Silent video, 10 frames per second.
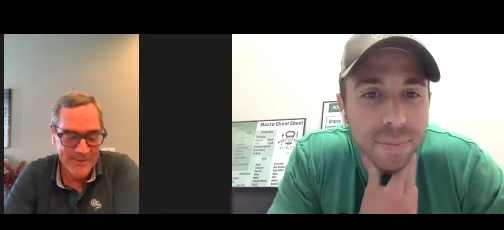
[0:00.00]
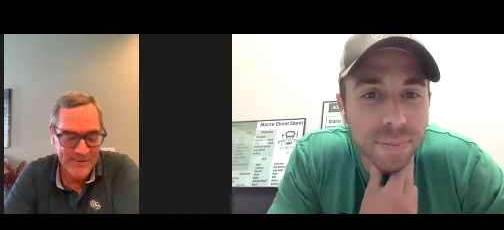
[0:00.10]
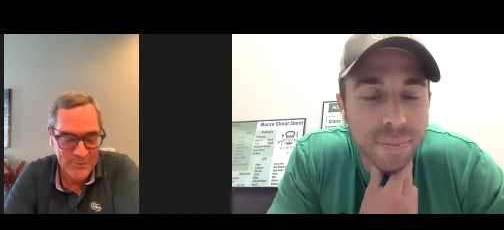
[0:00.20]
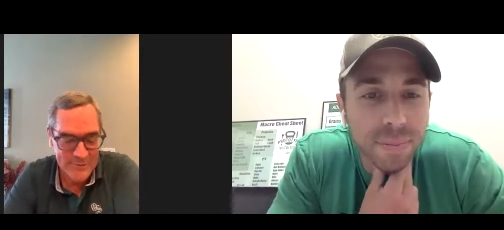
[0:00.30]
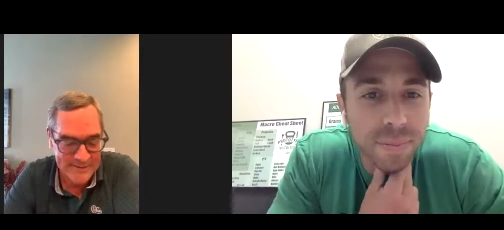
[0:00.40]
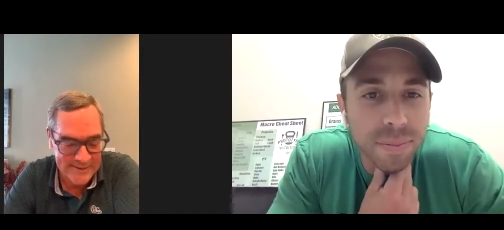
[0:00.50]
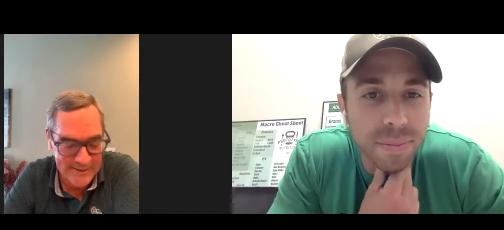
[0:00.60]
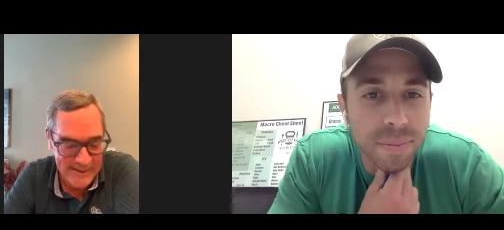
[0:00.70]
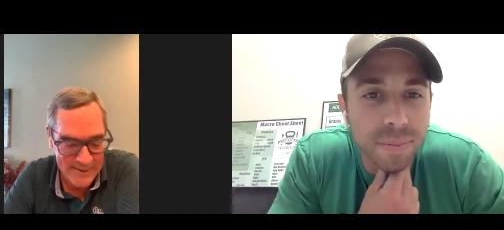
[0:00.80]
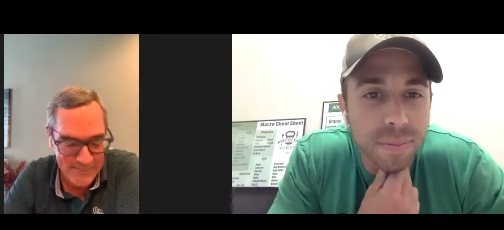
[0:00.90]
Speaker 1: binge watch a
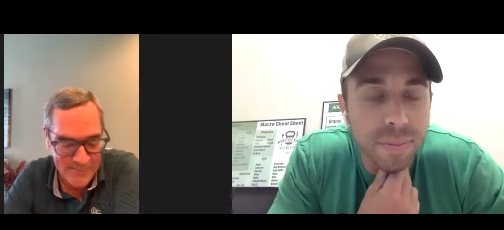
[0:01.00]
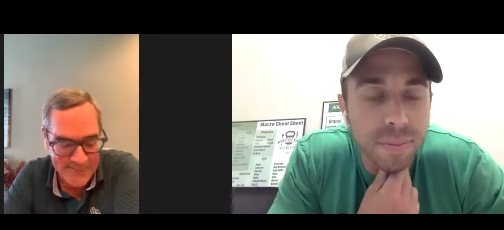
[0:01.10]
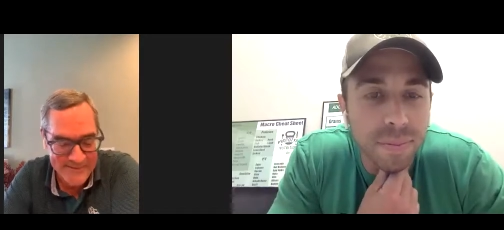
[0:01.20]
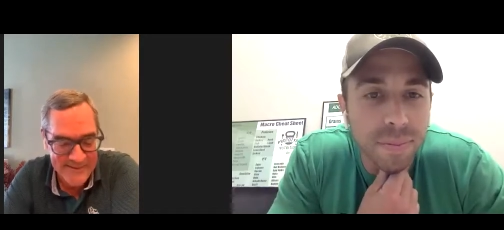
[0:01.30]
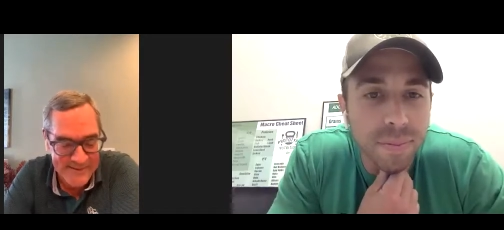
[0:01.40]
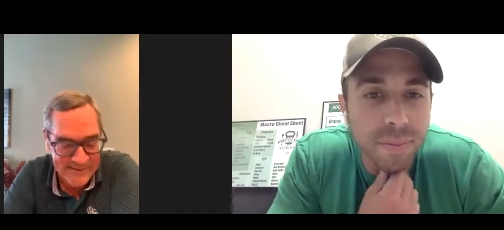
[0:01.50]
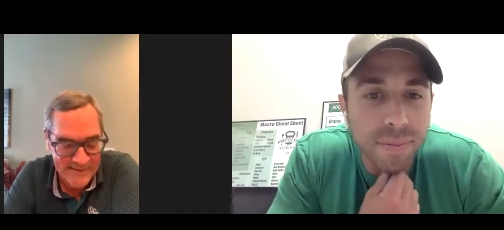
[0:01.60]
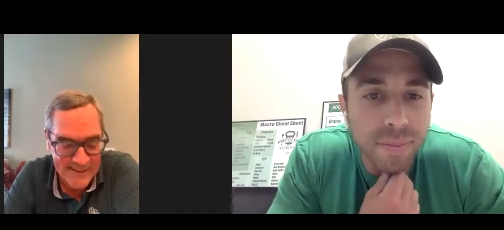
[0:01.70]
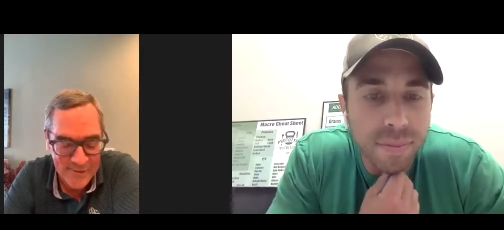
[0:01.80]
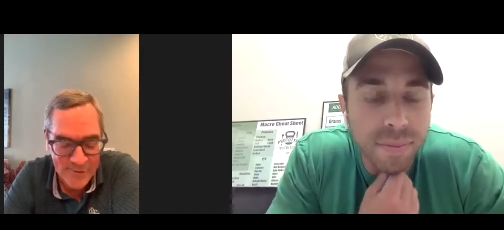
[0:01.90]
lot, but we did get,
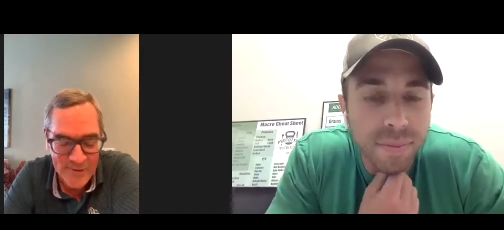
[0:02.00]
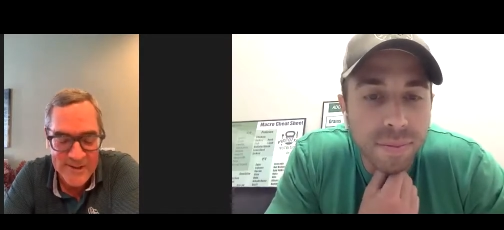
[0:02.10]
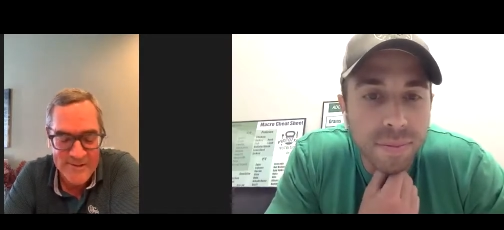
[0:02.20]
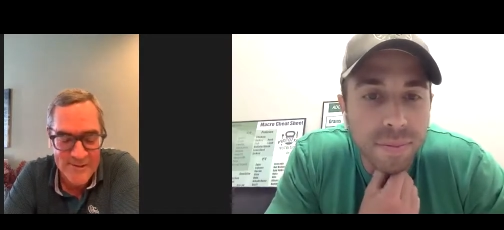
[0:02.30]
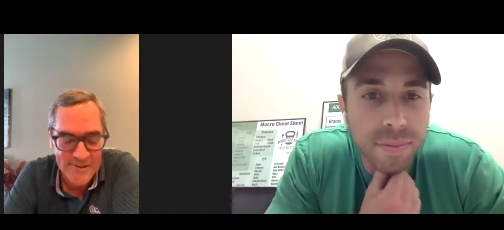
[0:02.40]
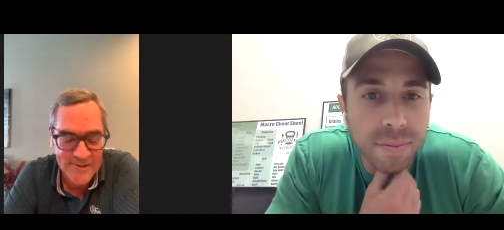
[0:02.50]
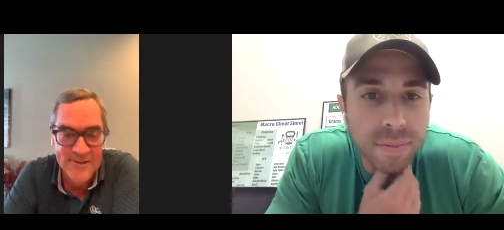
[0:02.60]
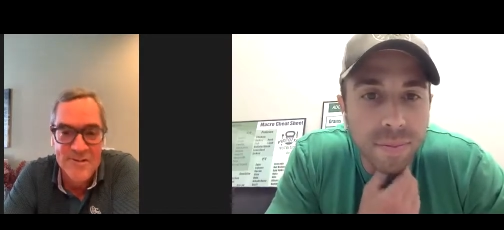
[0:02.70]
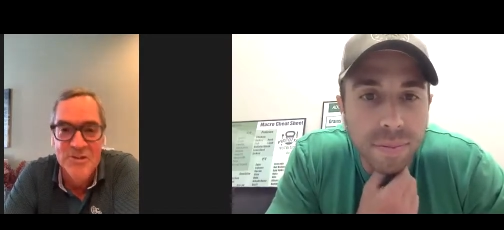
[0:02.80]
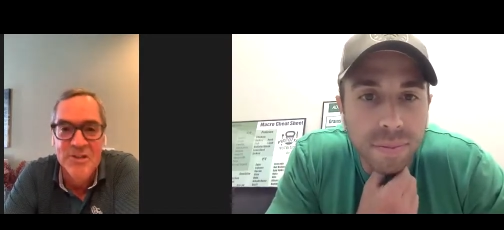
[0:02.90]
and it's funny too because
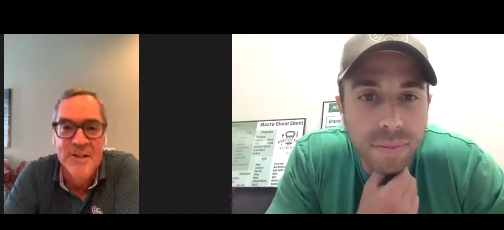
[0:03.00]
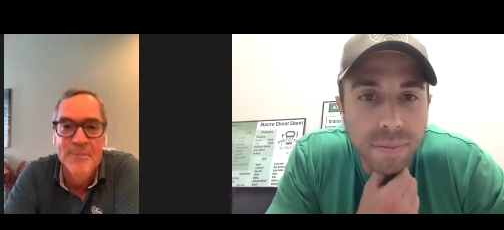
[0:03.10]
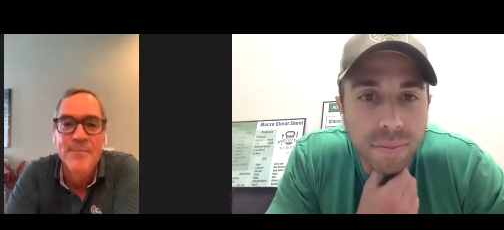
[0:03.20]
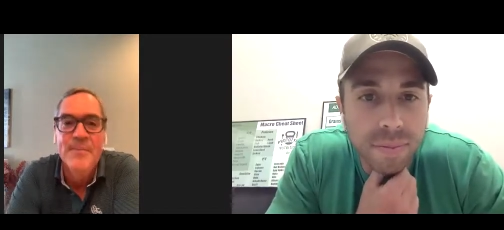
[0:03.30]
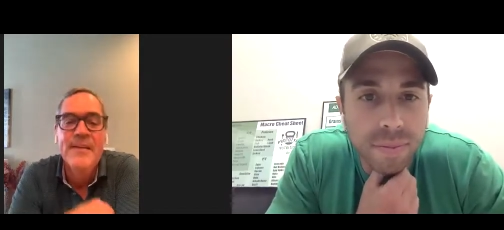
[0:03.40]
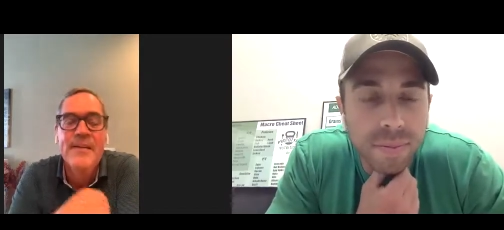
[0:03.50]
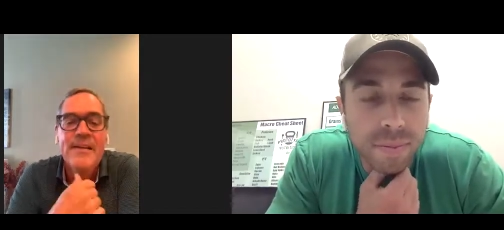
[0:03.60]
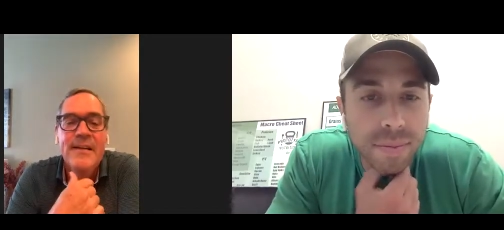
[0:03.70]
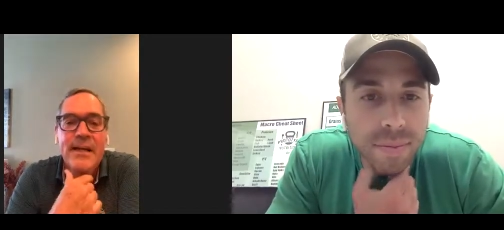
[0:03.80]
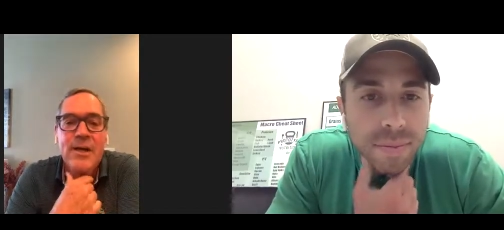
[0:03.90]
at the gym
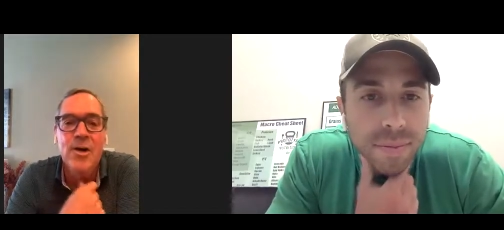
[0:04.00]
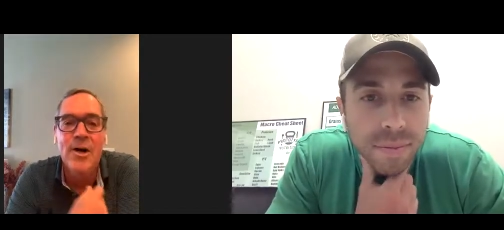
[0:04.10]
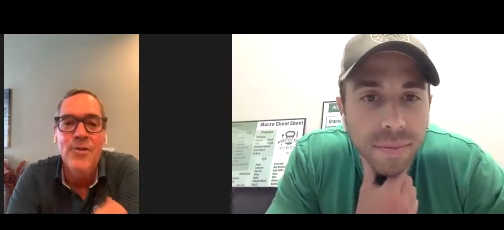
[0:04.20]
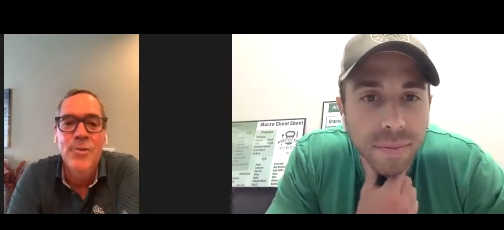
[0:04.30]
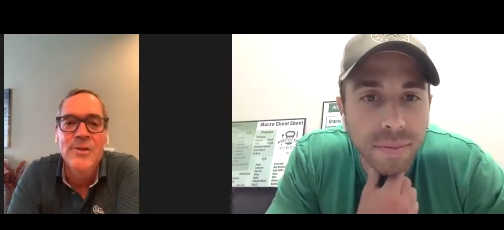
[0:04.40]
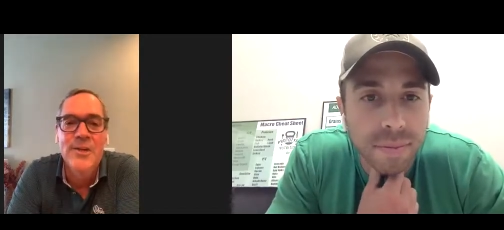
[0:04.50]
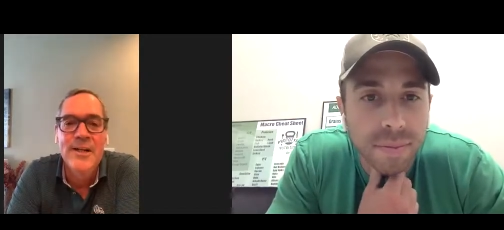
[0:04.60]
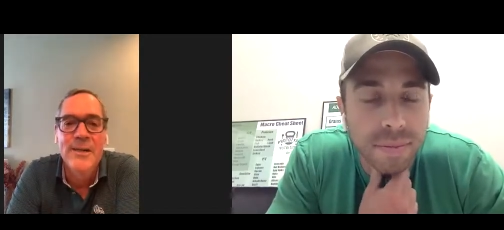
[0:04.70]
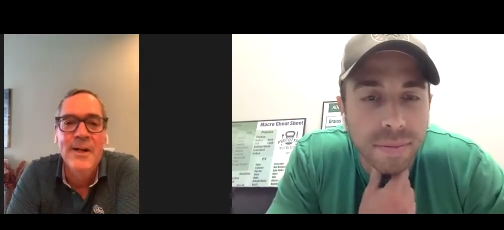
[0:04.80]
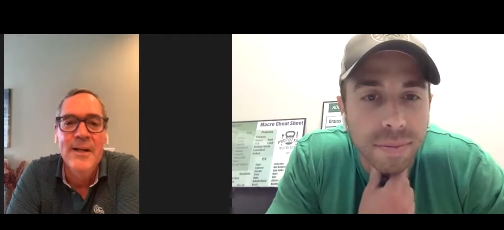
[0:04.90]
and a coffee, we
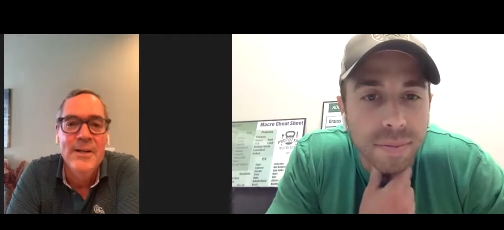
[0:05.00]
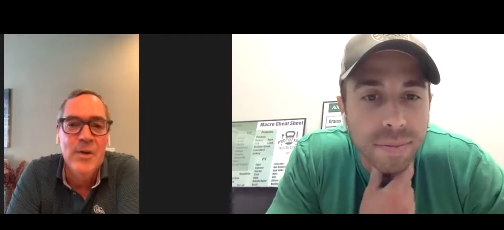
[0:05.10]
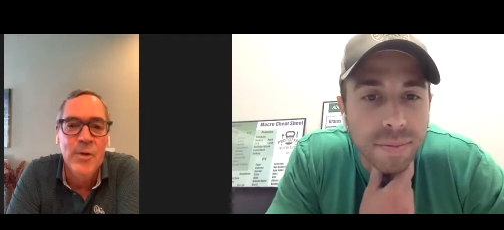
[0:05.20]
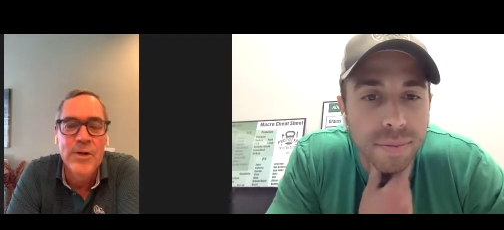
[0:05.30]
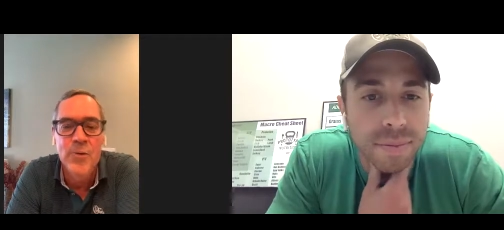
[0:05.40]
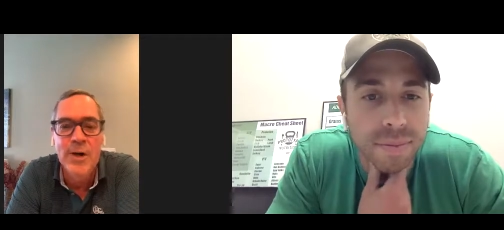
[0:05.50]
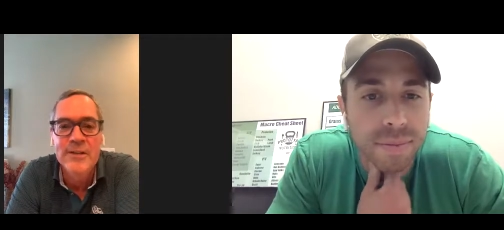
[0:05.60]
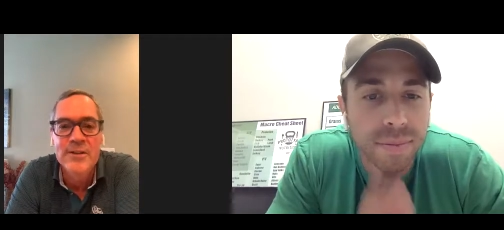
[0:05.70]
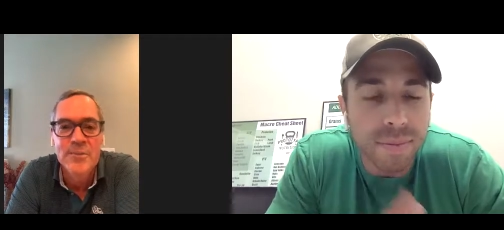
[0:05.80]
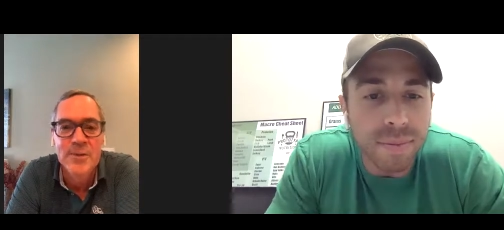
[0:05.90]
talk about, you know, what are you
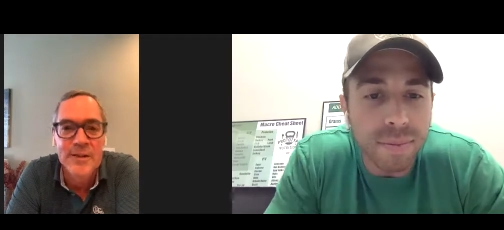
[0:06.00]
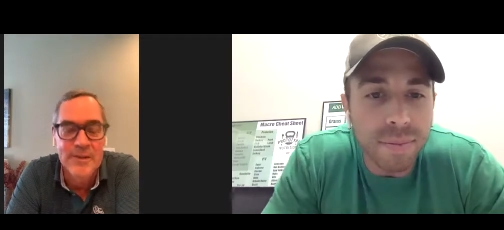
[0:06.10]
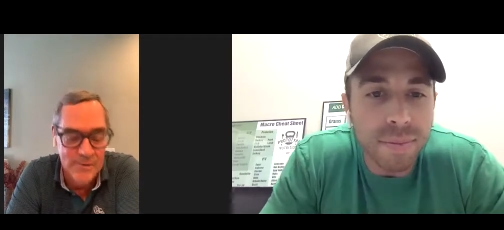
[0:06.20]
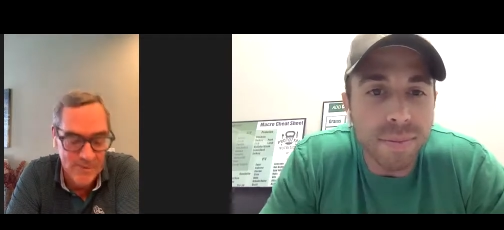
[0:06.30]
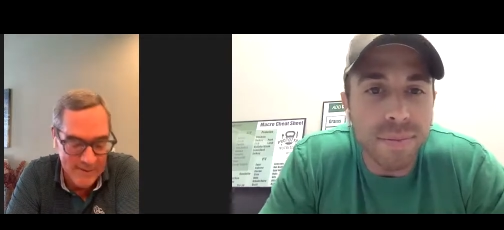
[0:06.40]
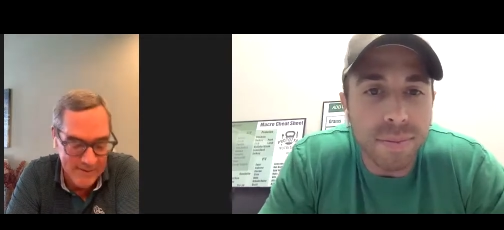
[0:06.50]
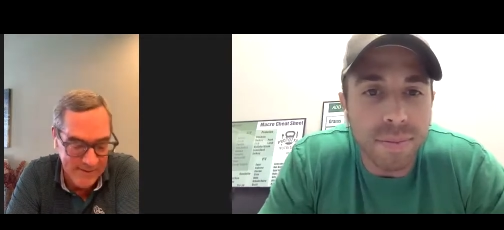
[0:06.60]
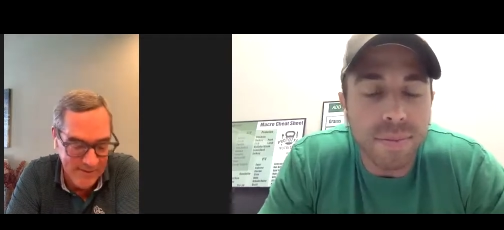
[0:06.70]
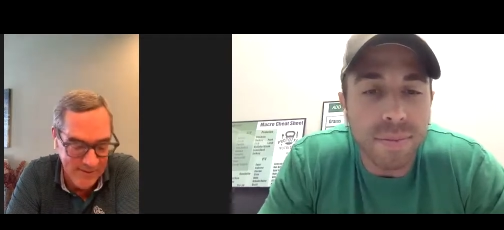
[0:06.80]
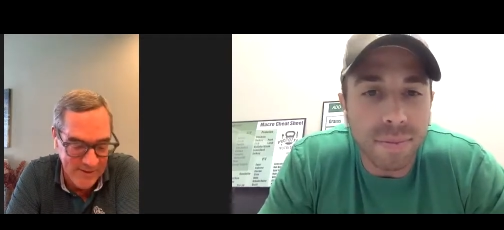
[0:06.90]
watching? What are you doing on
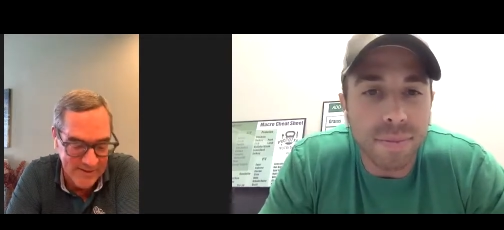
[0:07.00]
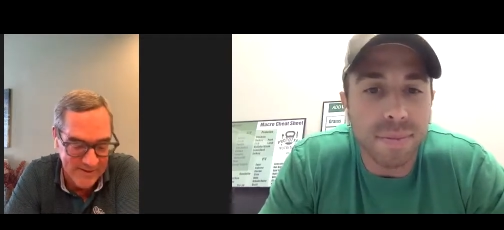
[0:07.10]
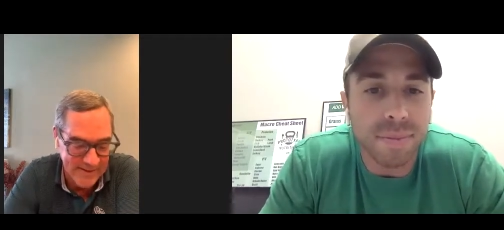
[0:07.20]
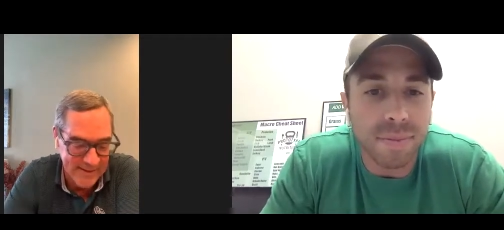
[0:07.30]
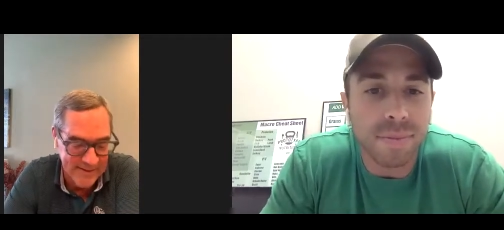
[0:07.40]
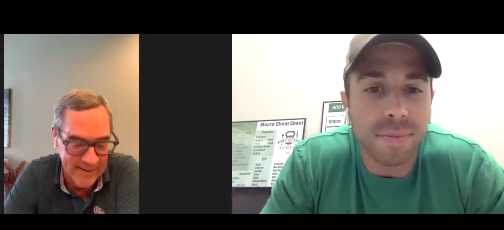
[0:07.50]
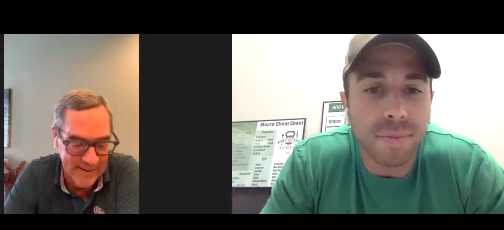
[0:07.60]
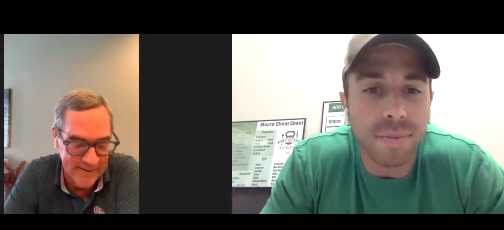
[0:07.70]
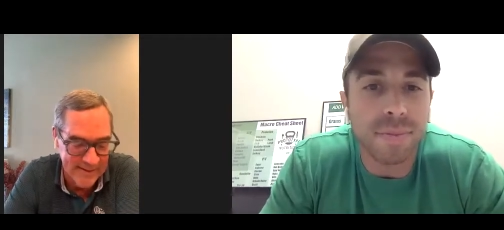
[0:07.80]
TV? Things like that.